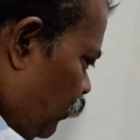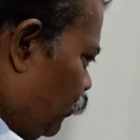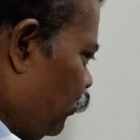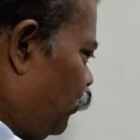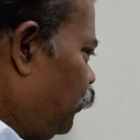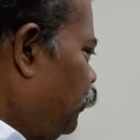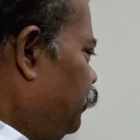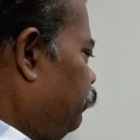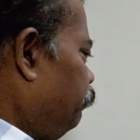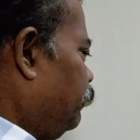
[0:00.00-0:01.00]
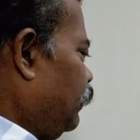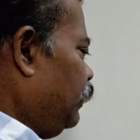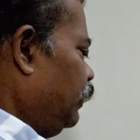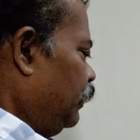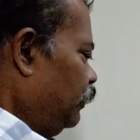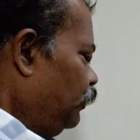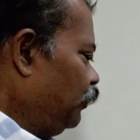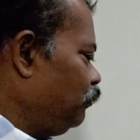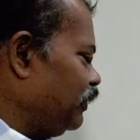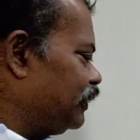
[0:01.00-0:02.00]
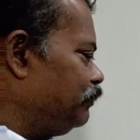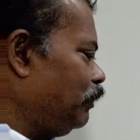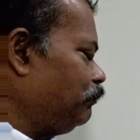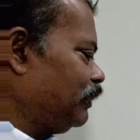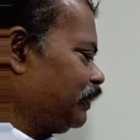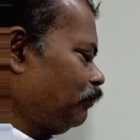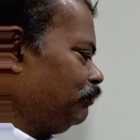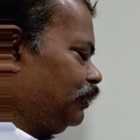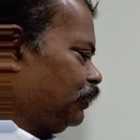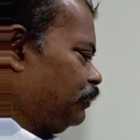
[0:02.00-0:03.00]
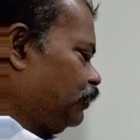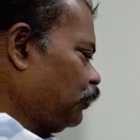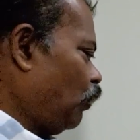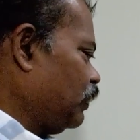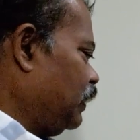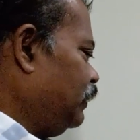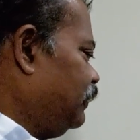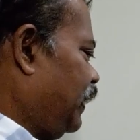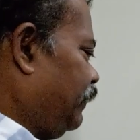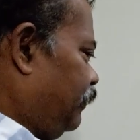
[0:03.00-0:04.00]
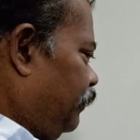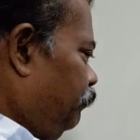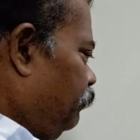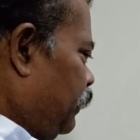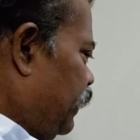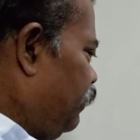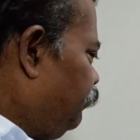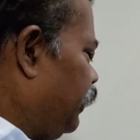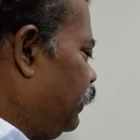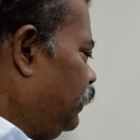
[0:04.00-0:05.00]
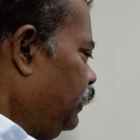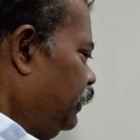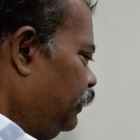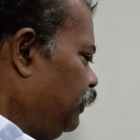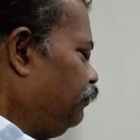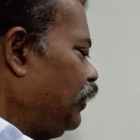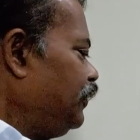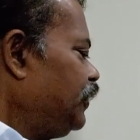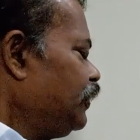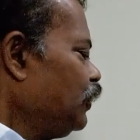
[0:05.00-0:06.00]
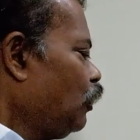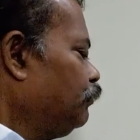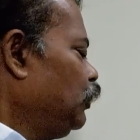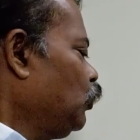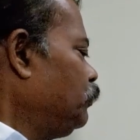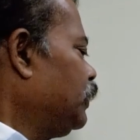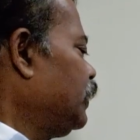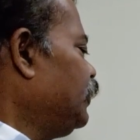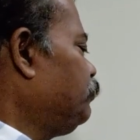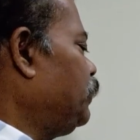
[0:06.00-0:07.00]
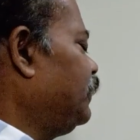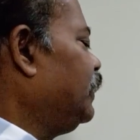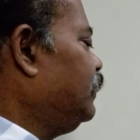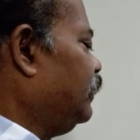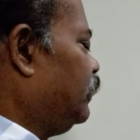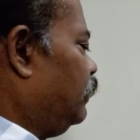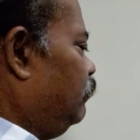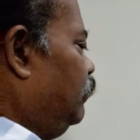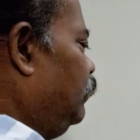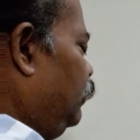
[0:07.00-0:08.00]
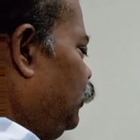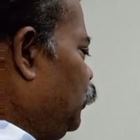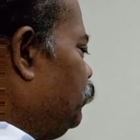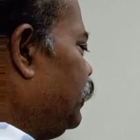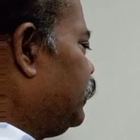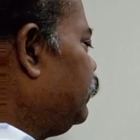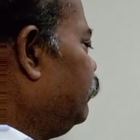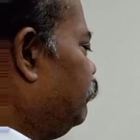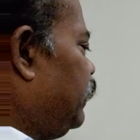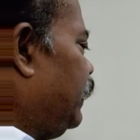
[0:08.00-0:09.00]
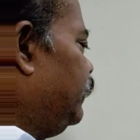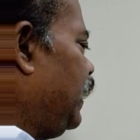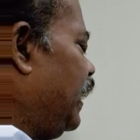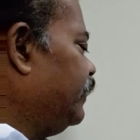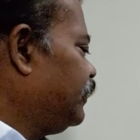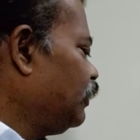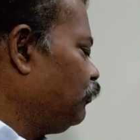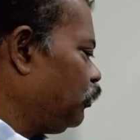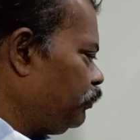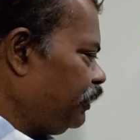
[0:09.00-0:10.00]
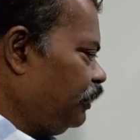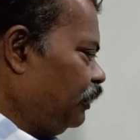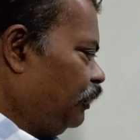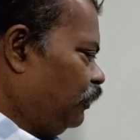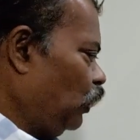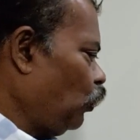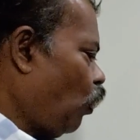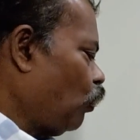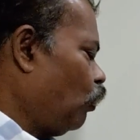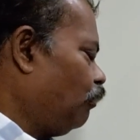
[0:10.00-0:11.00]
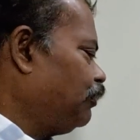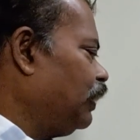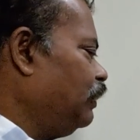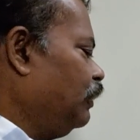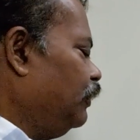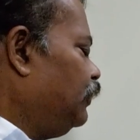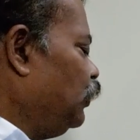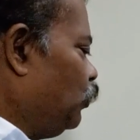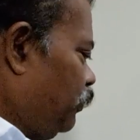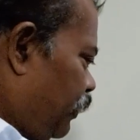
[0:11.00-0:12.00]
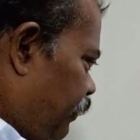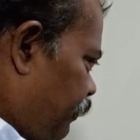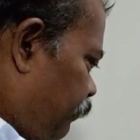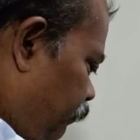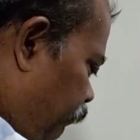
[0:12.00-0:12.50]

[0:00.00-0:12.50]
So you must remember some shortcuts, that if the differentiation of denominator is present in the numerator, then the answer will be the log of the denominator.